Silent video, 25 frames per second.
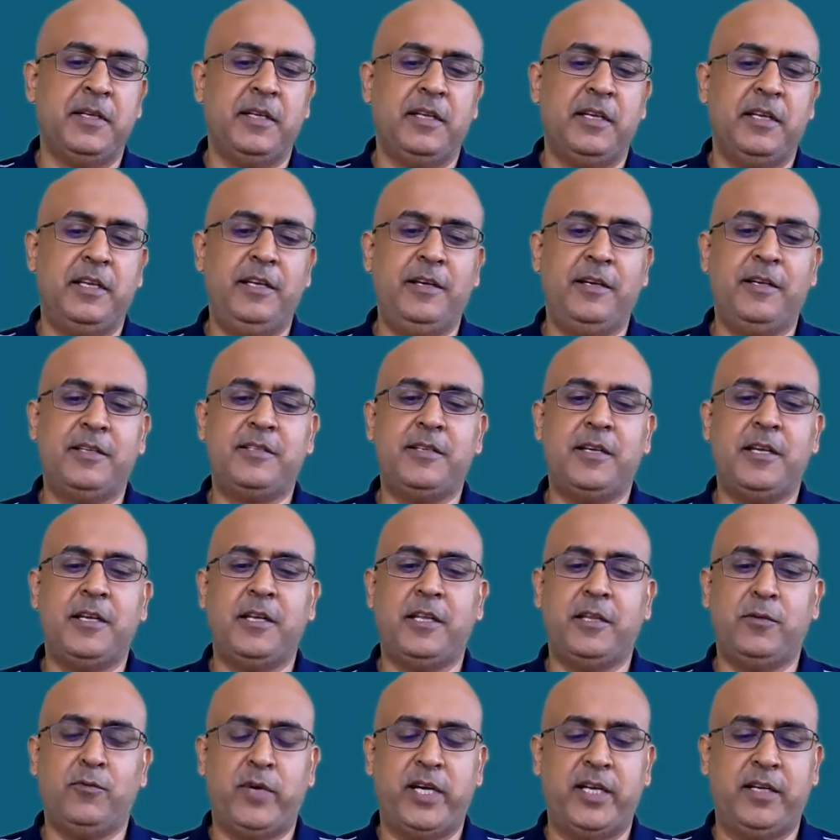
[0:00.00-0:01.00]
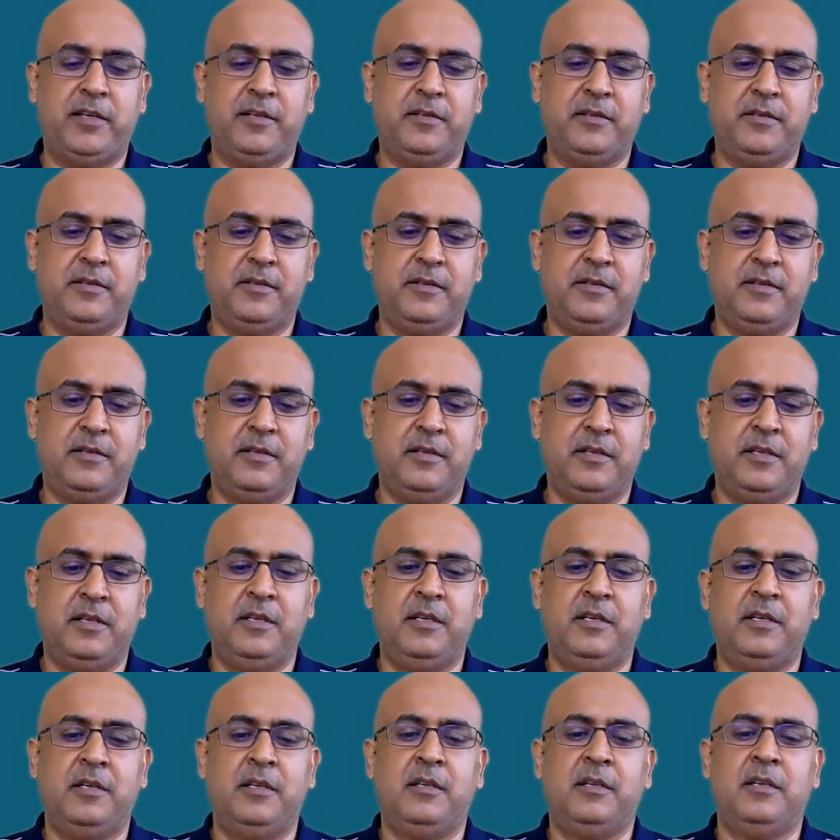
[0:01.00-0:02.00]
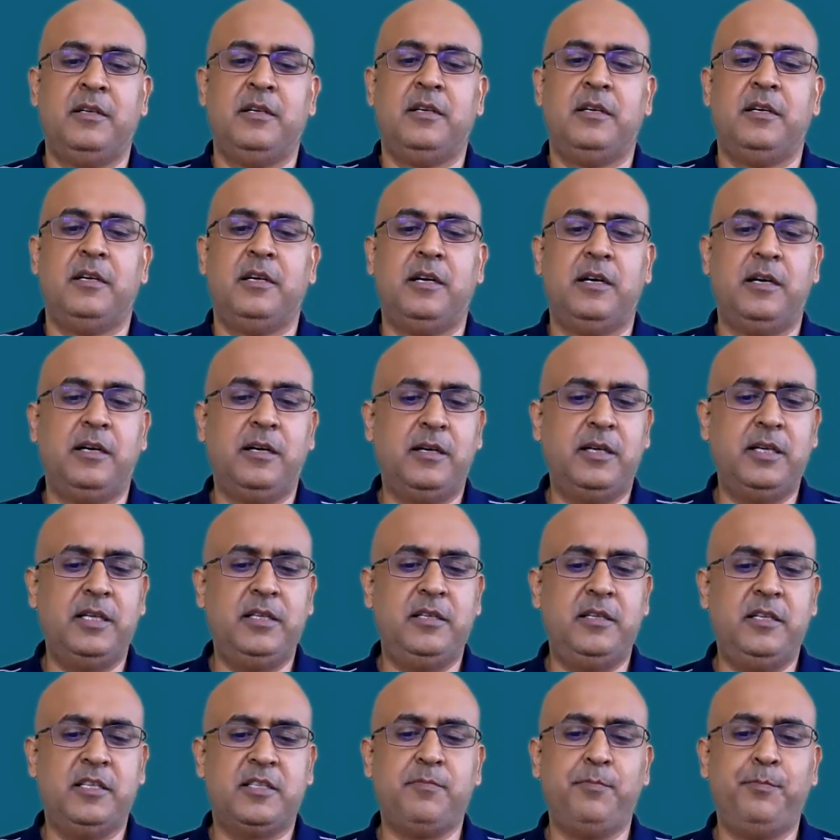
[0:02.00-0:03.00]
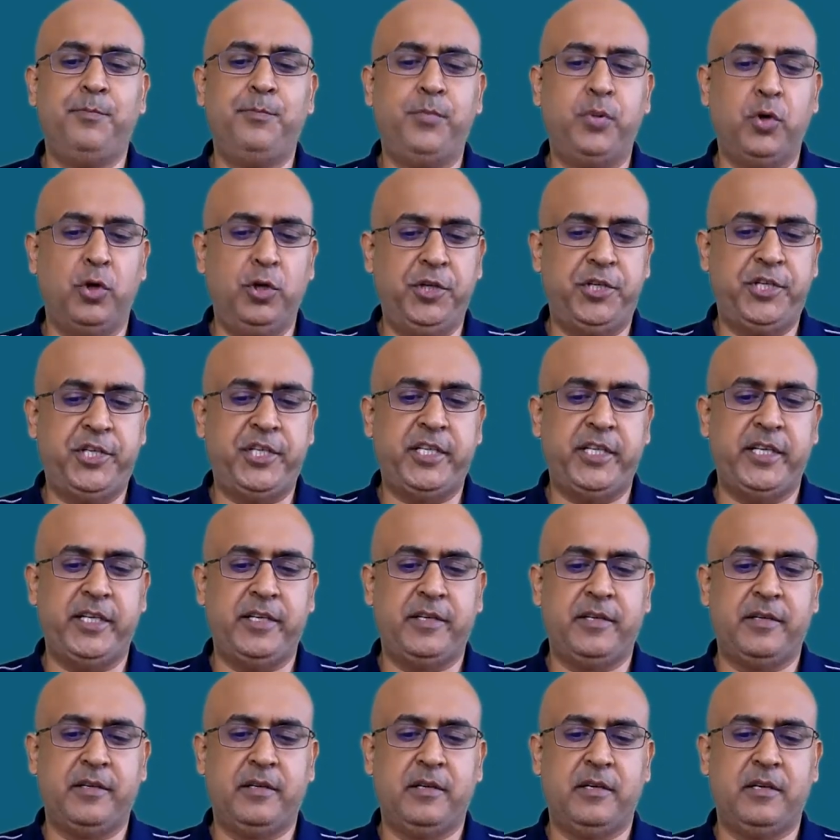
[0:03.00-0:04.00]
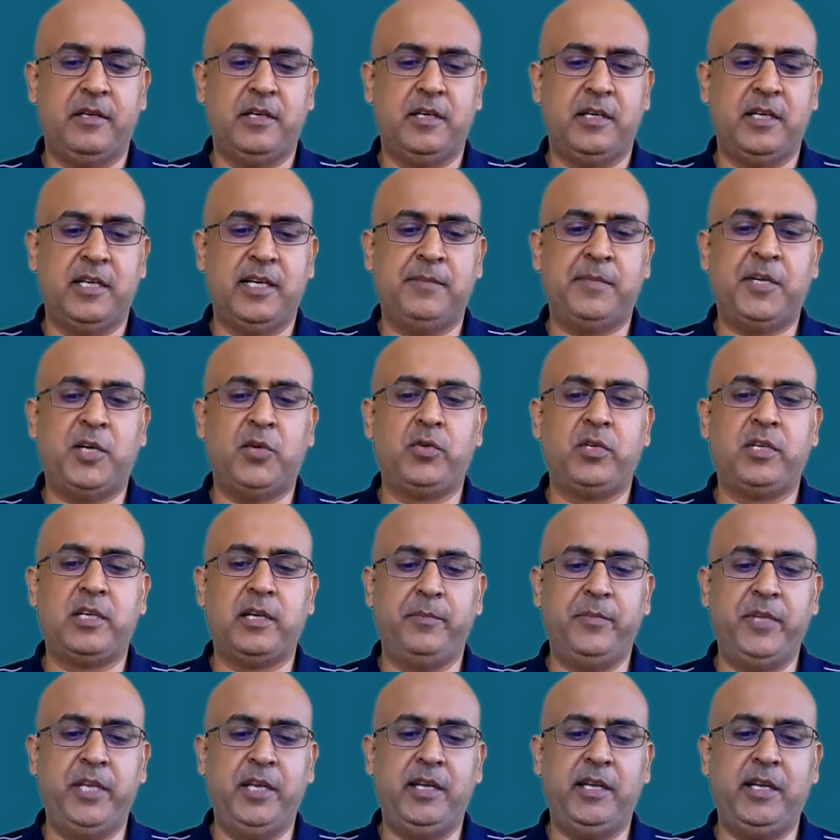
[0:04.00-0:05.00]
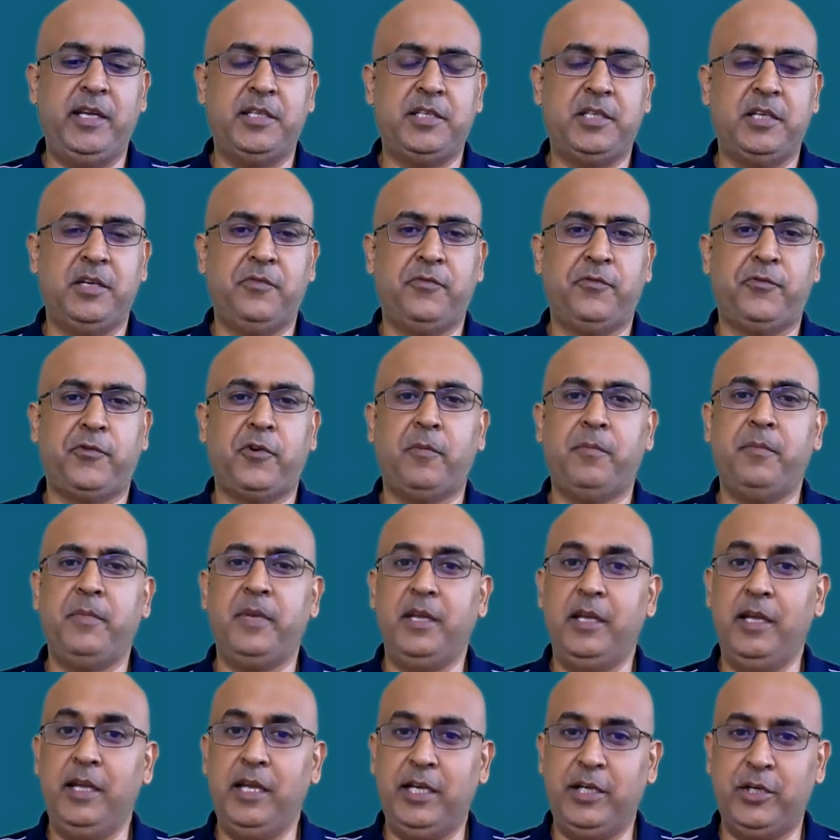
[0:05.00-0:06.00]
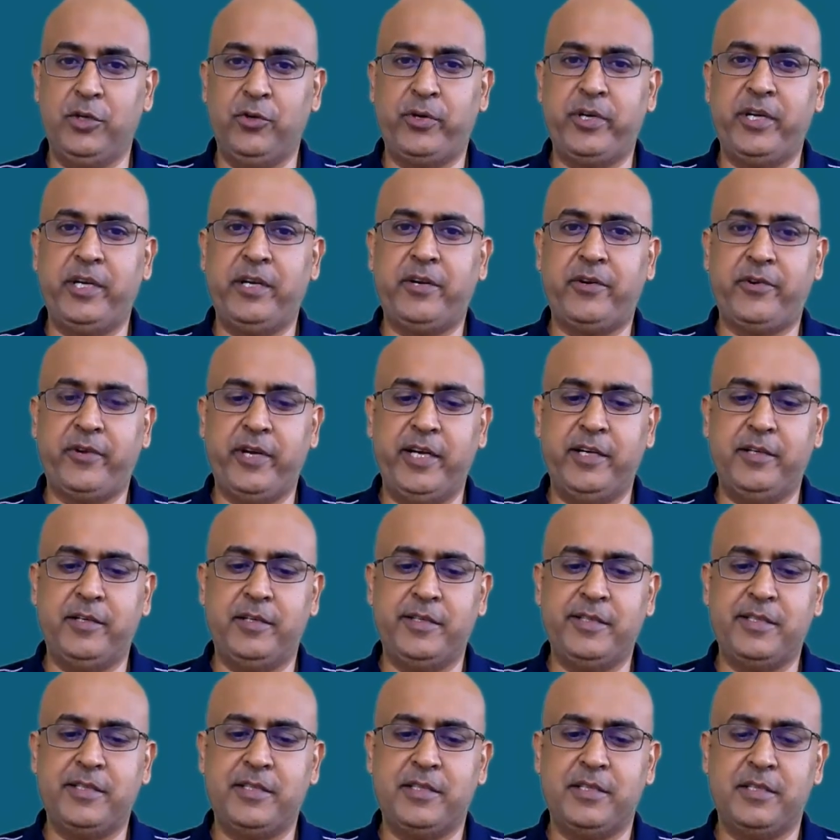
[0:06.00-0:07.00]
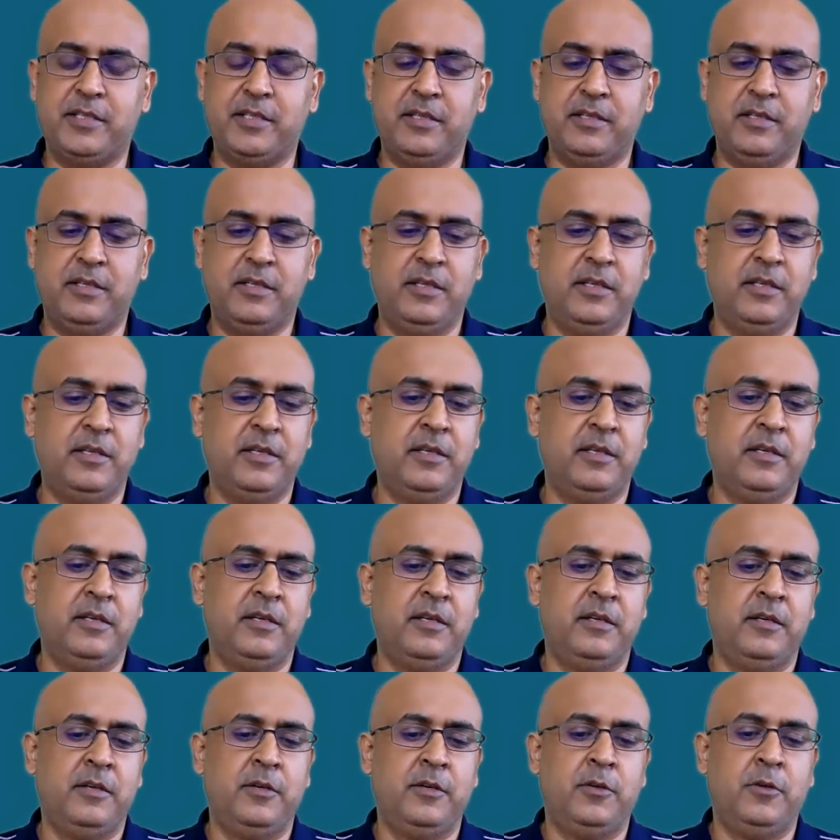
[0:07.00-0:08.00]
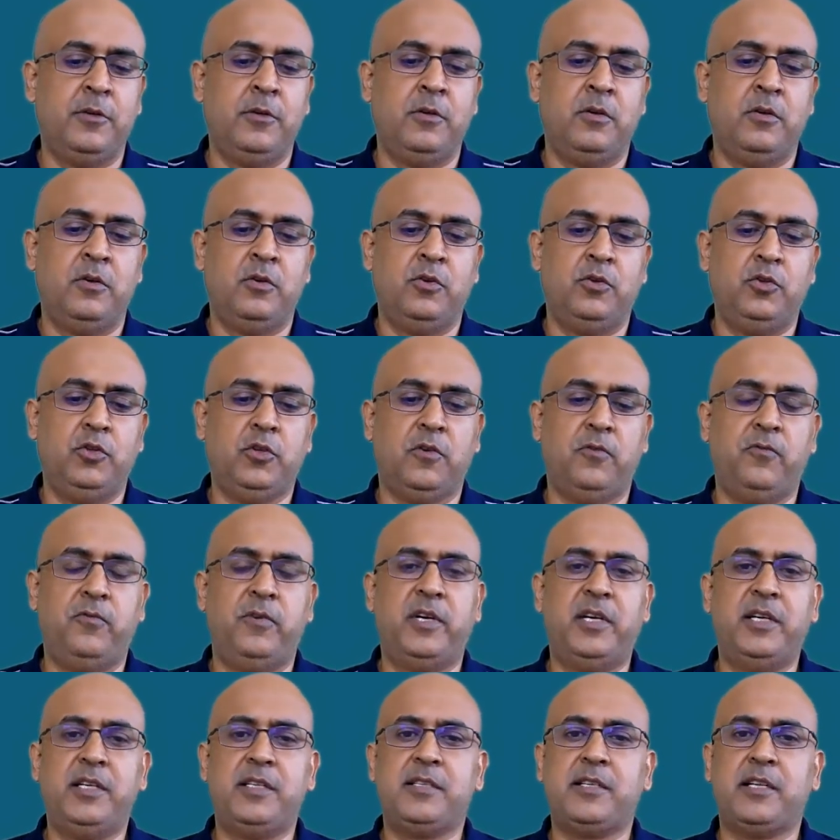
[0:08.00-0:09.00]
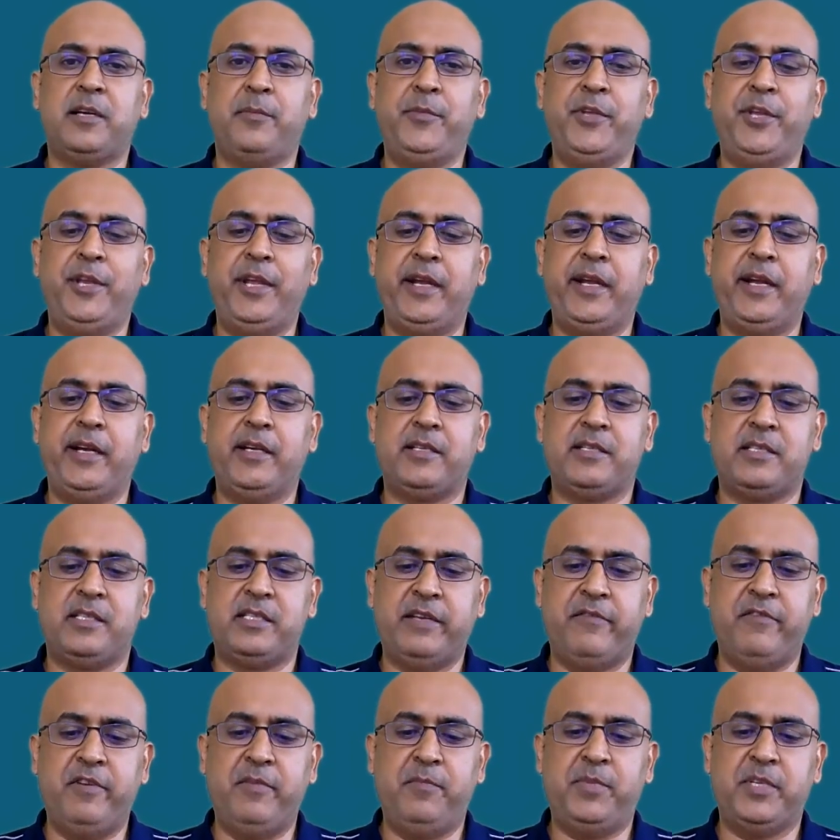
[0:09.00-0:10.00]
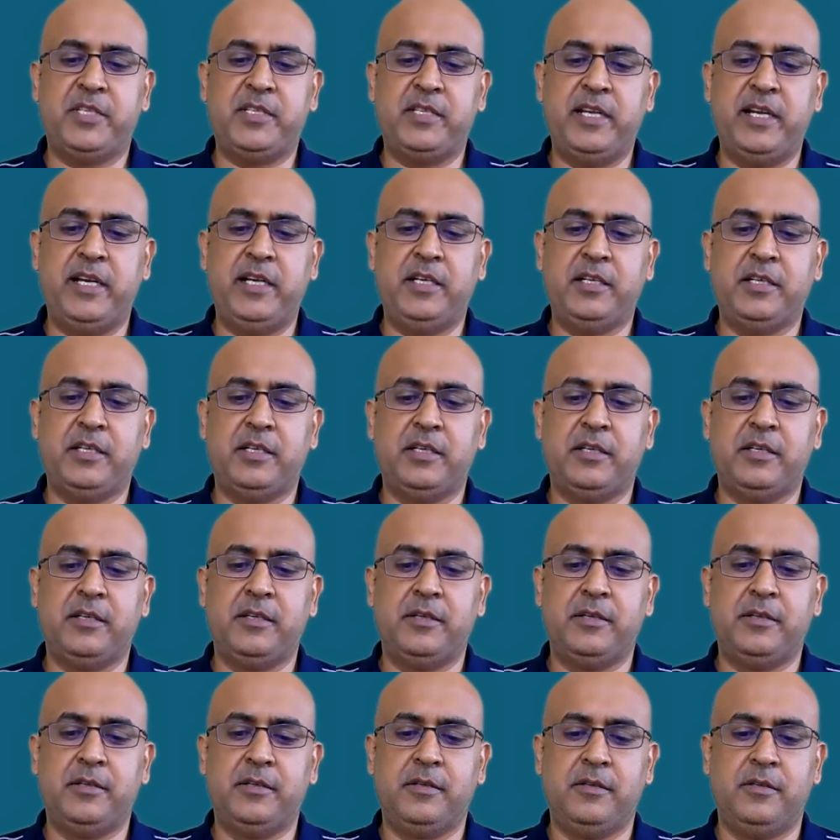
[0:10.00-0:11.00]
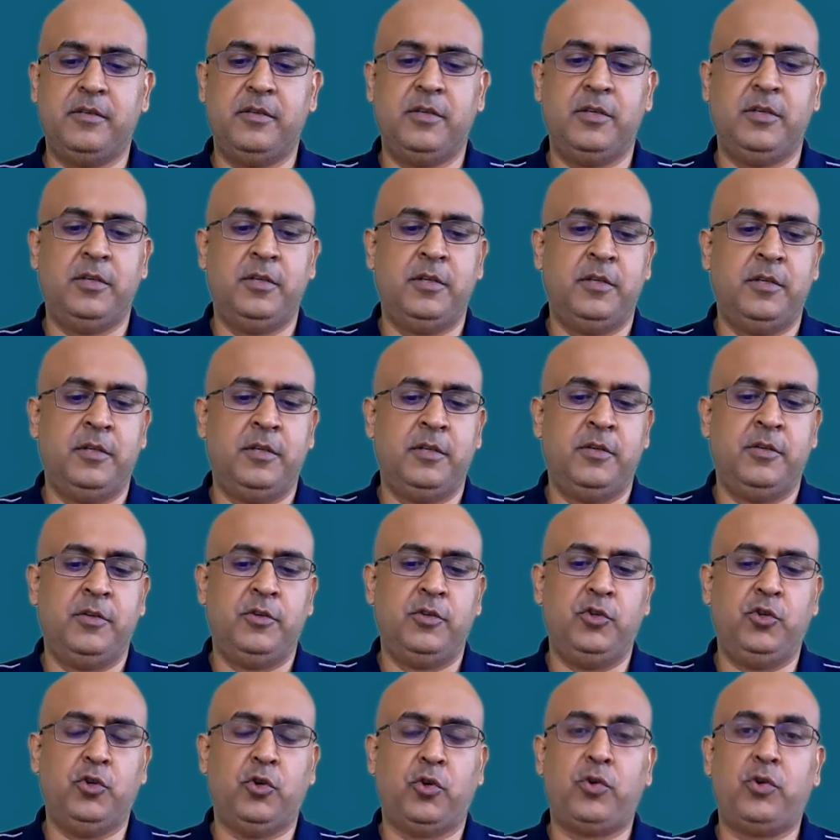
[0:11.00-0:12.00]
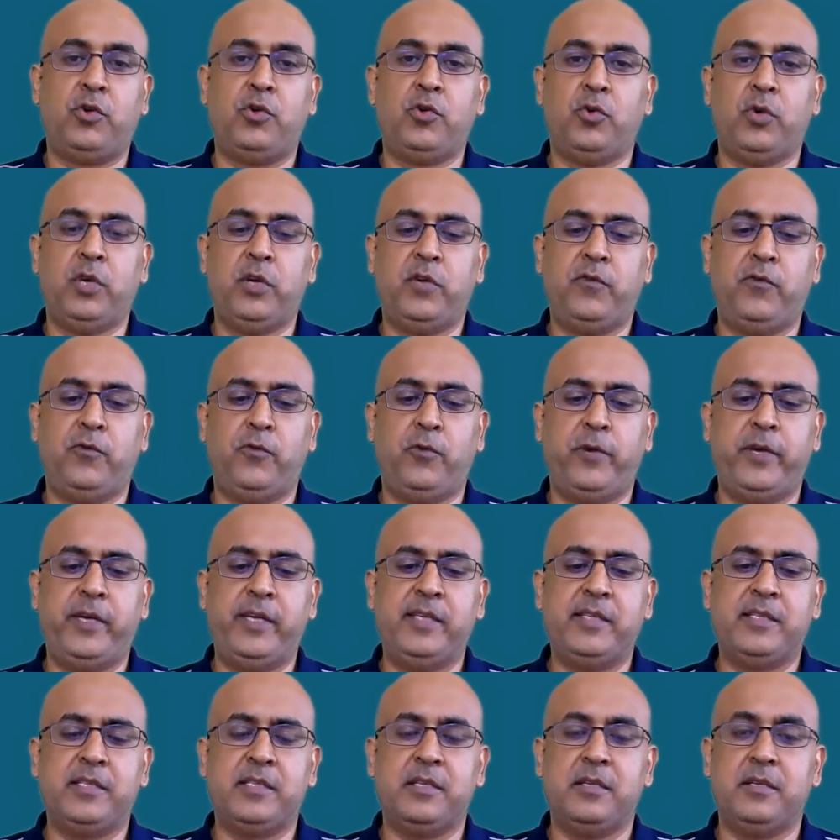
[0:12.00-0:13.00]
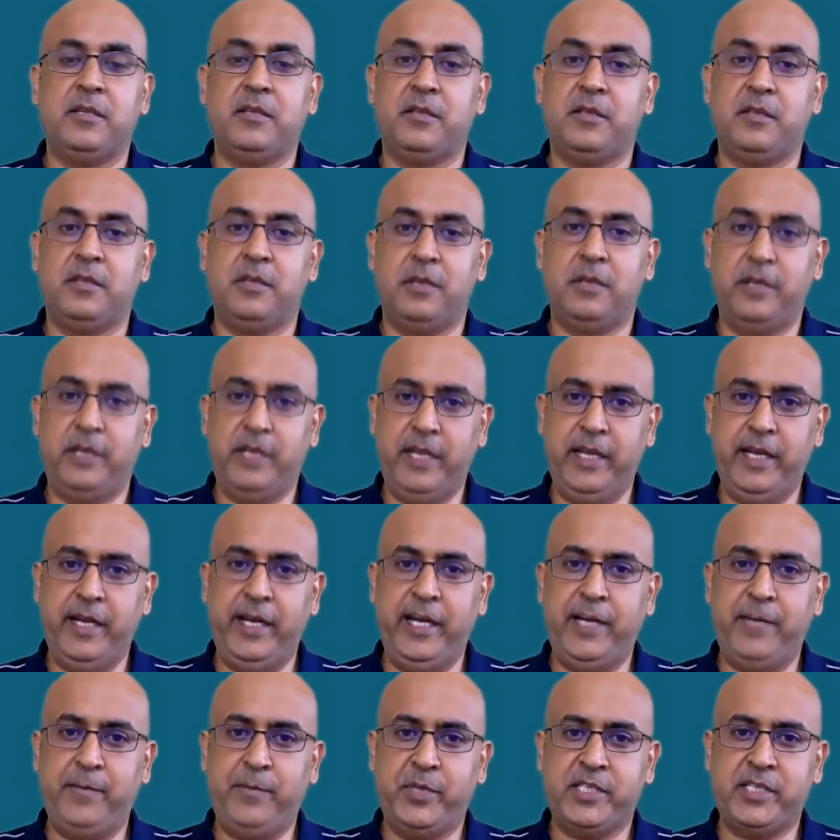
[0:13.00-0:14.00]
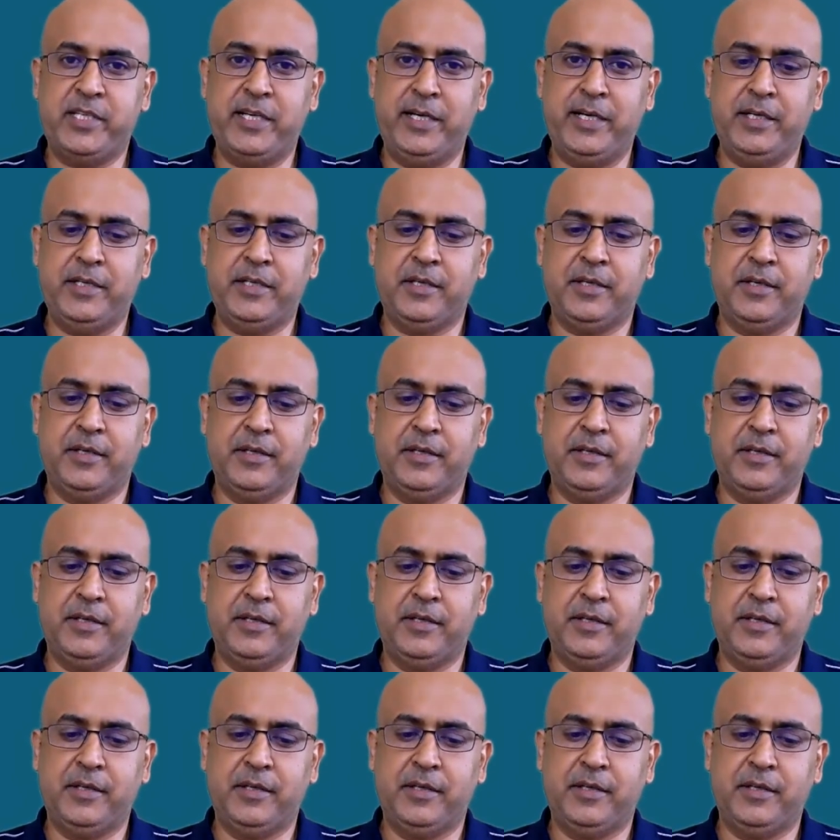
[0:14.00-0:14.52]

Here's another one. Heard this bullshit about communication from ignorant trainers? Your words communicate 7%, your tone of voice 38%,